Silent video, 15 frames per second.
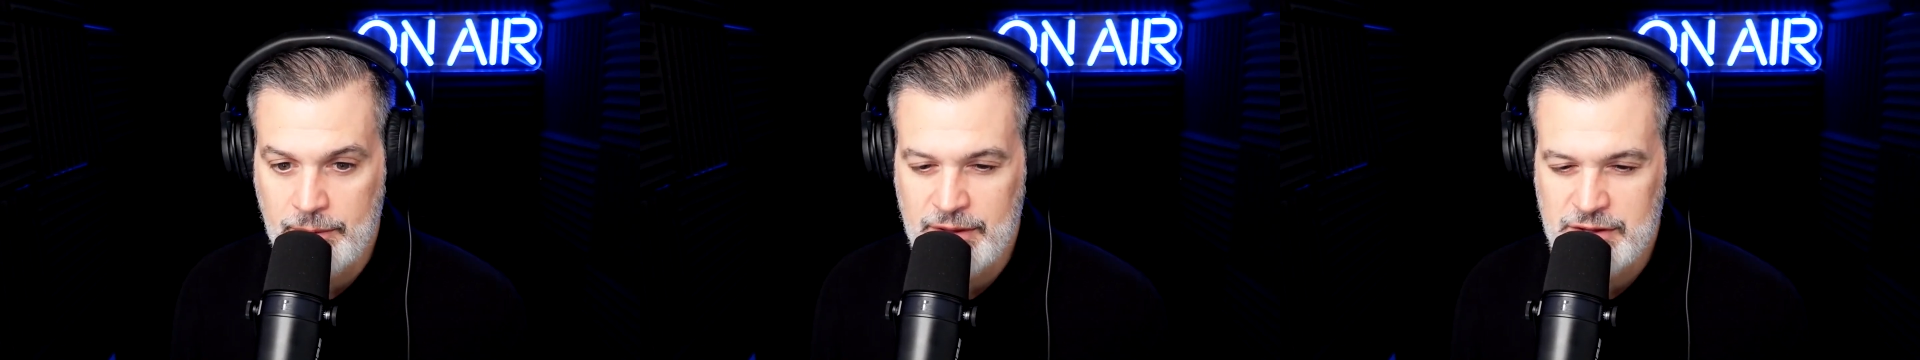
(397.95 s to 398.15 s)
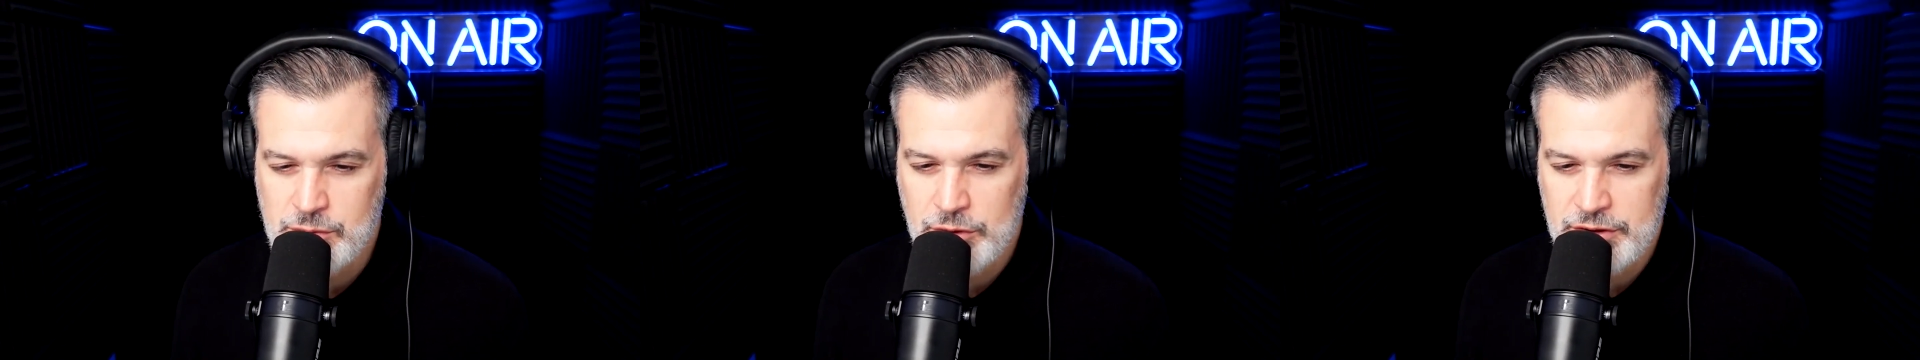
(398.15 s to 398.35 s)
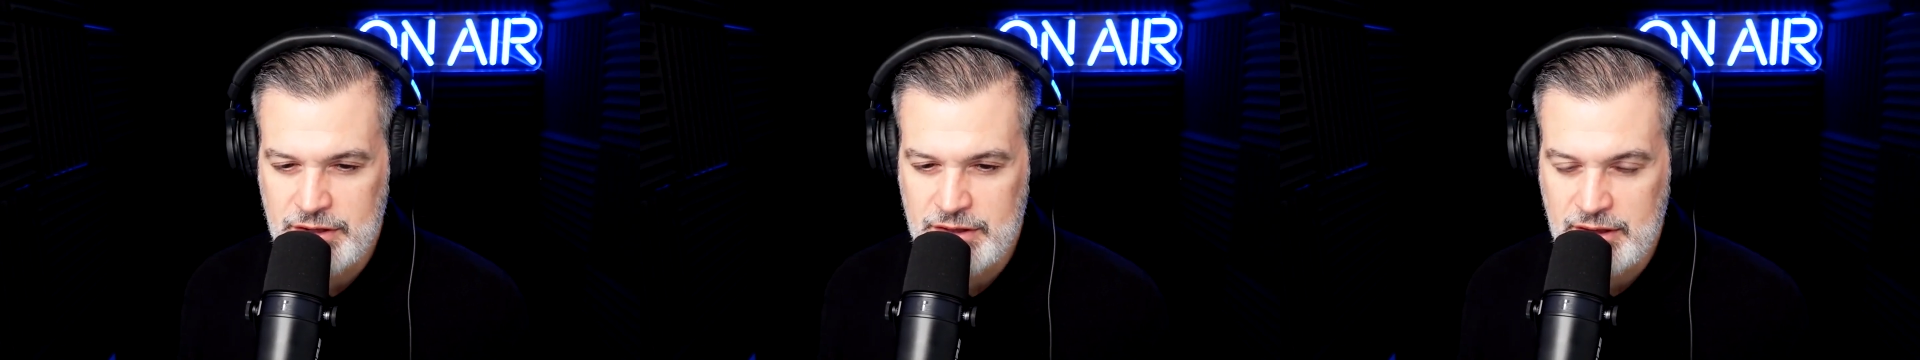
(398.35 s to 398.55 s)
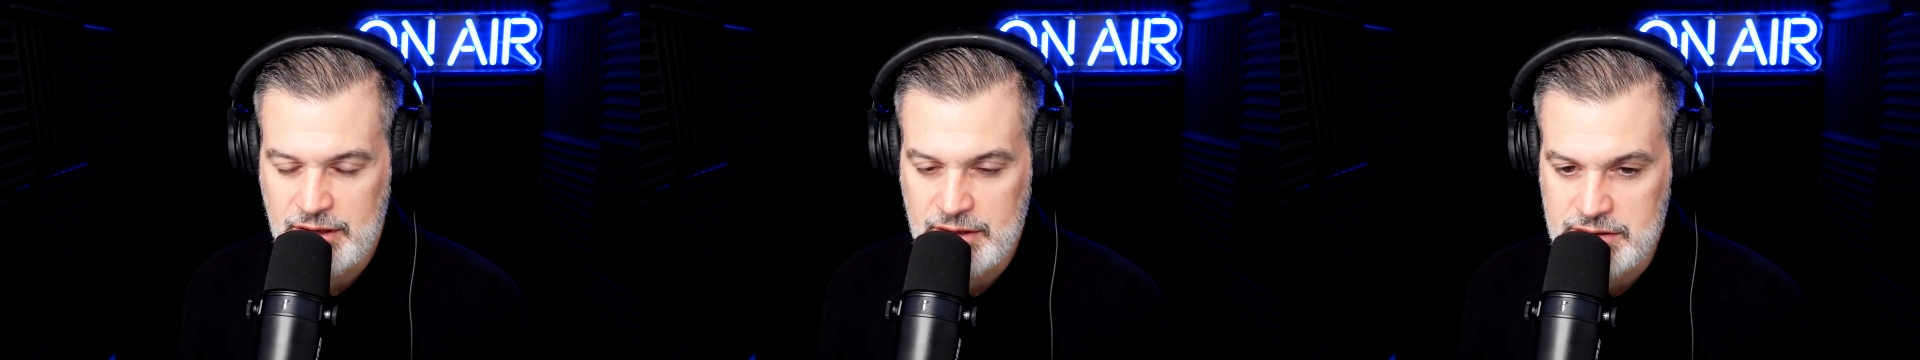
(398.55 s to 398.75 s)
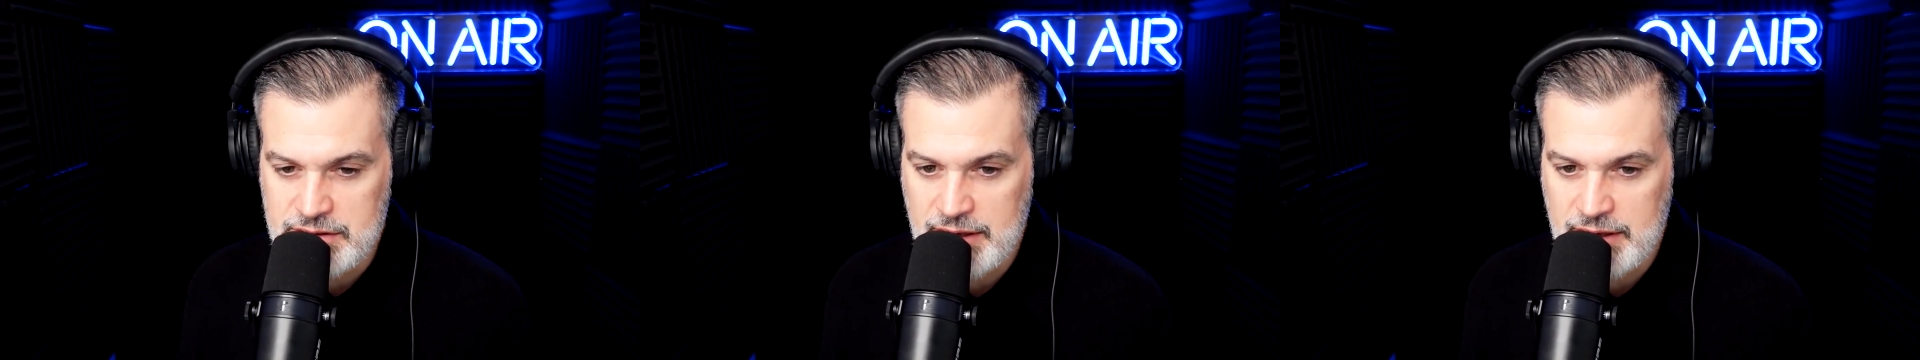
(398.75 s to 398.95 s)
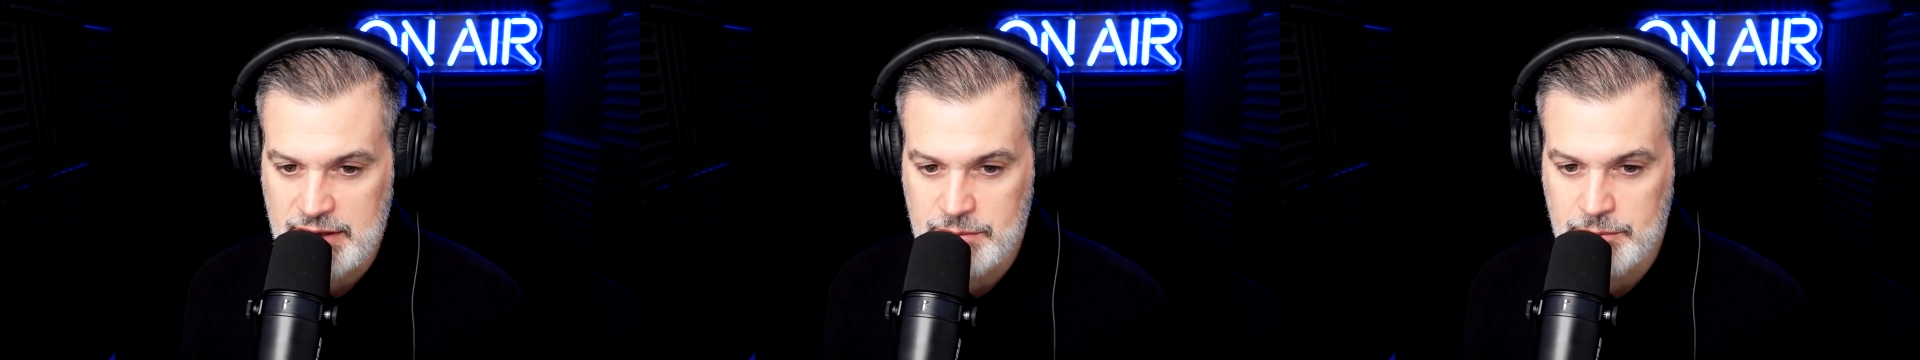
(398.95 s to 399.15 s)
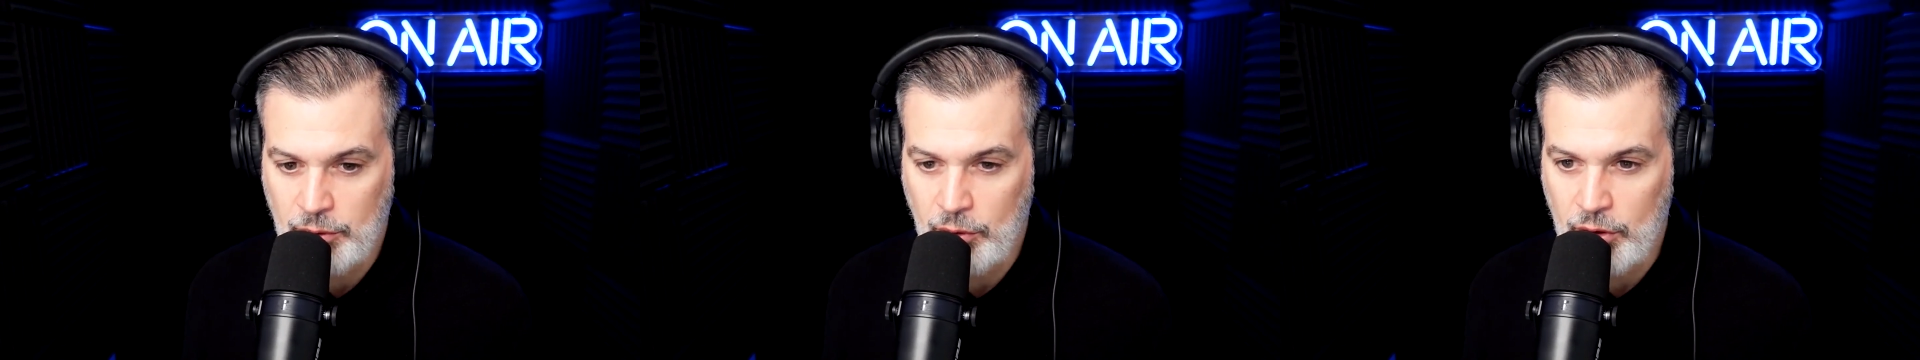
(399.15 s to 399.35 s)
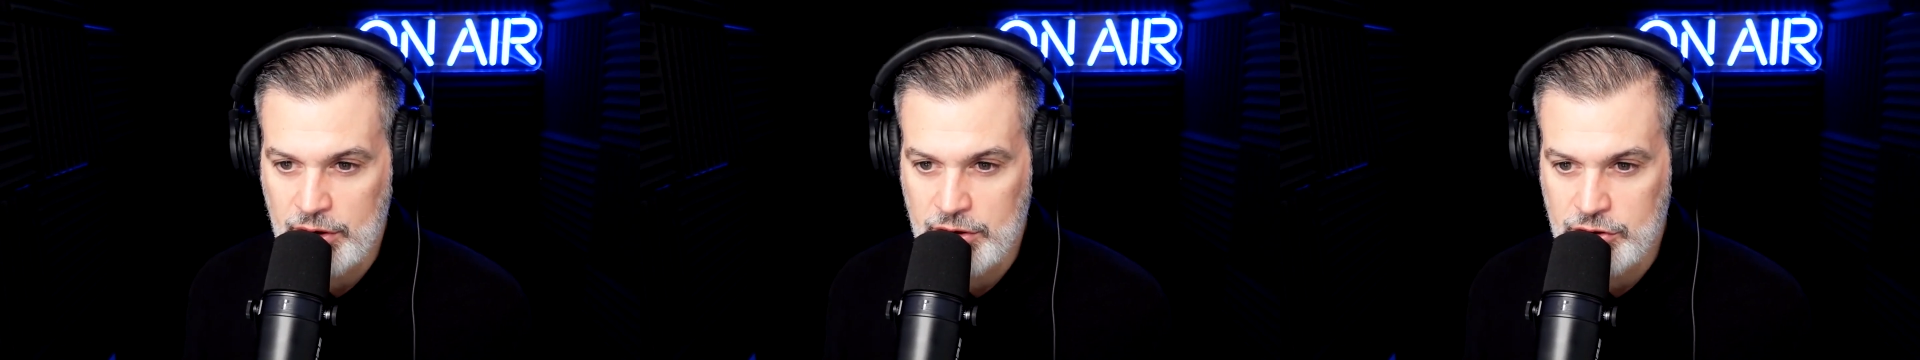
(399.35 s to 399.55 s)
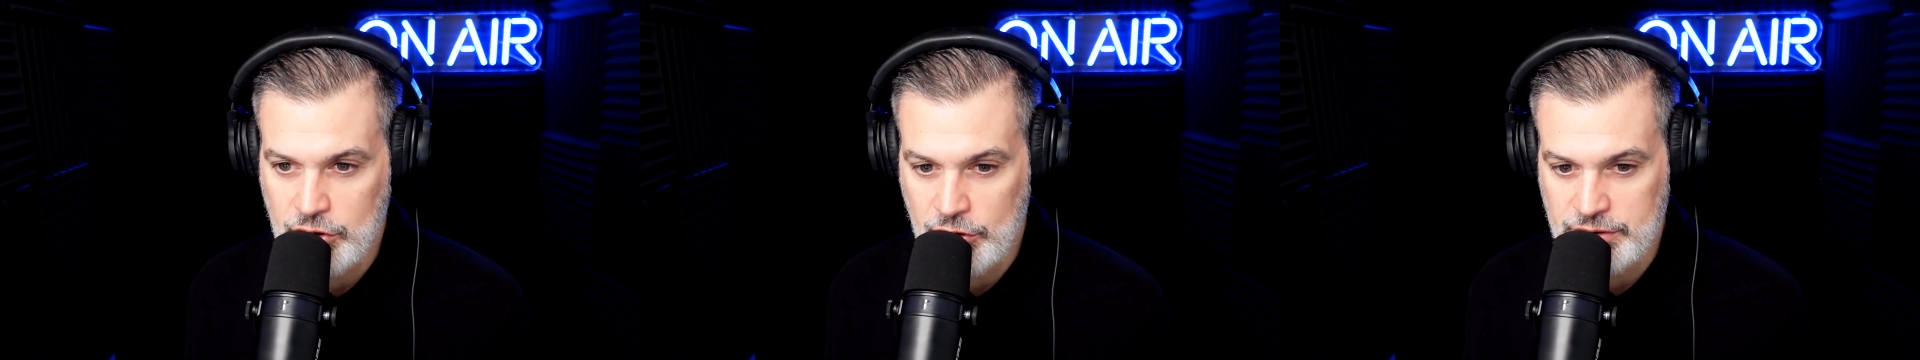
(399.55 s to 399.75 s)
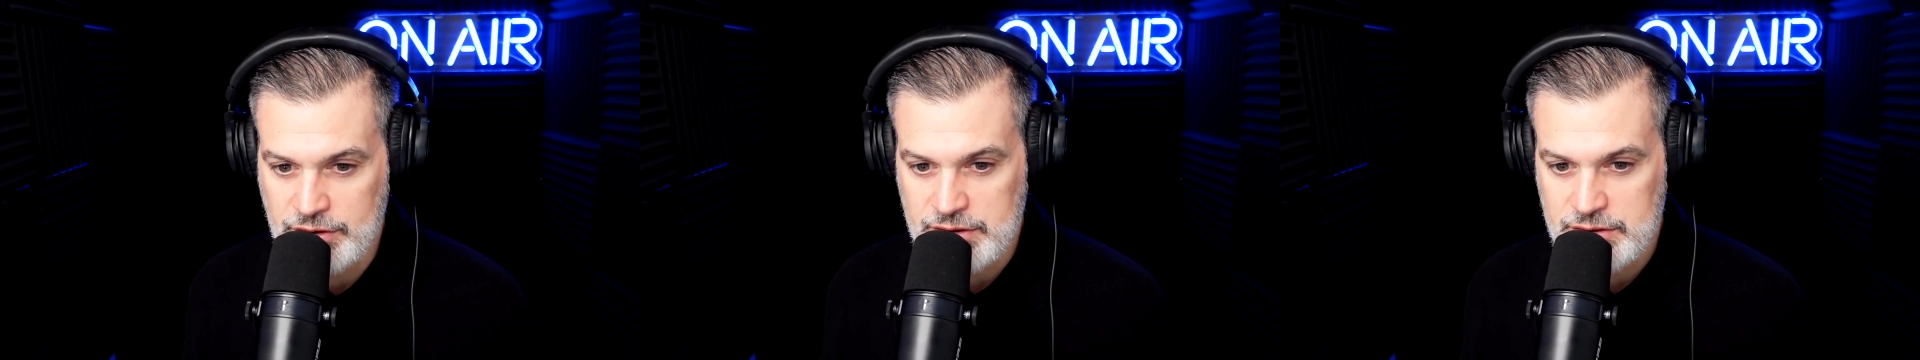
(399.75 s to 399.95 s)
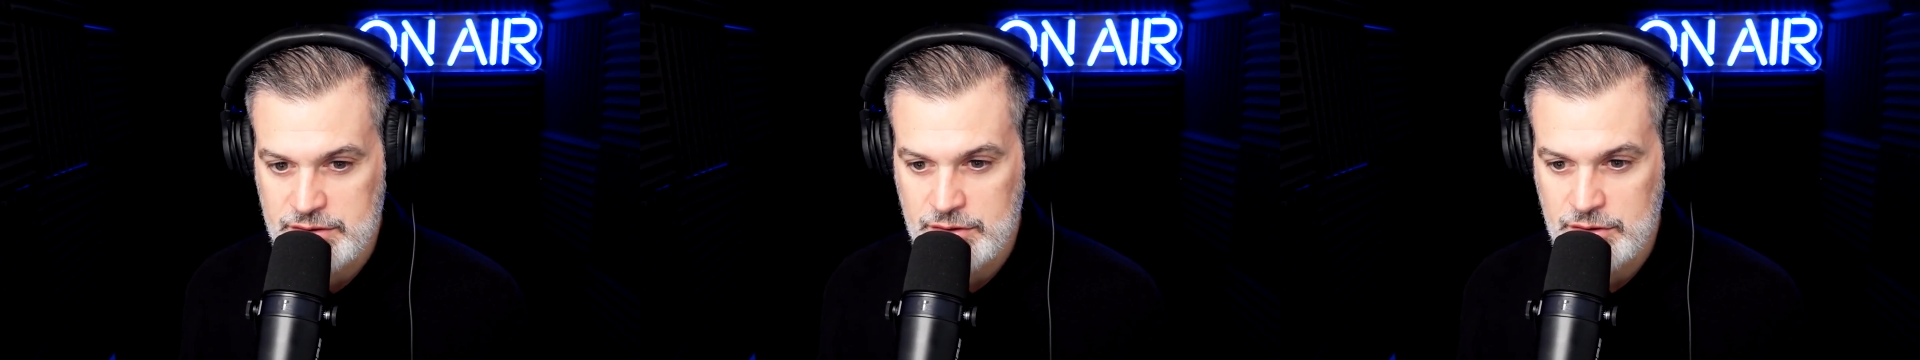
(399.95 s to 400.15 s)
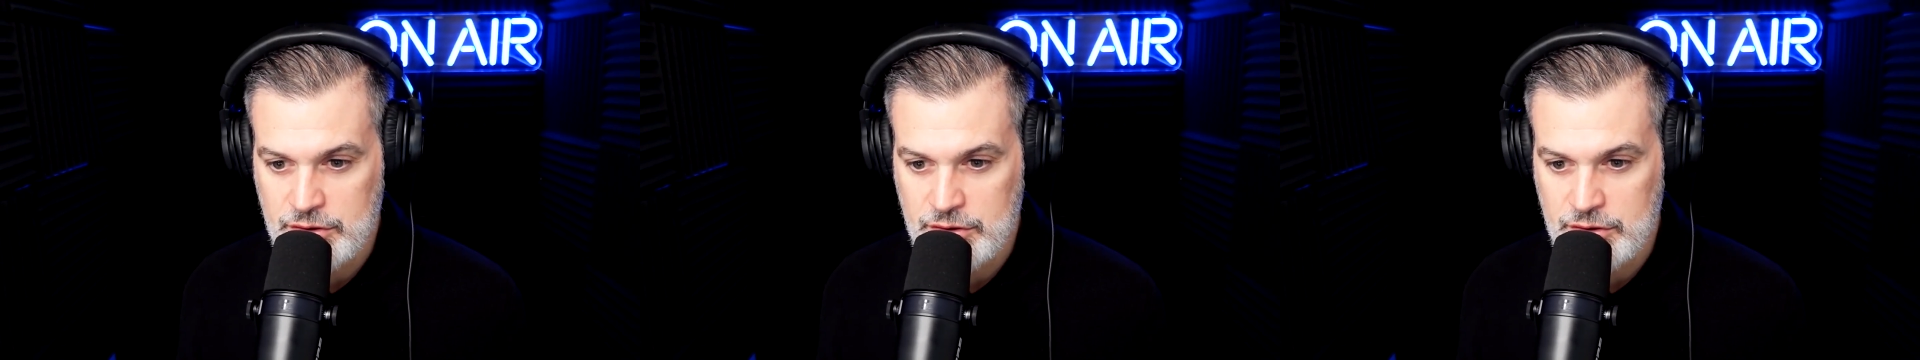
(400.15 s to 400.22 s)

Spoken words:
That's one of the things that's important during this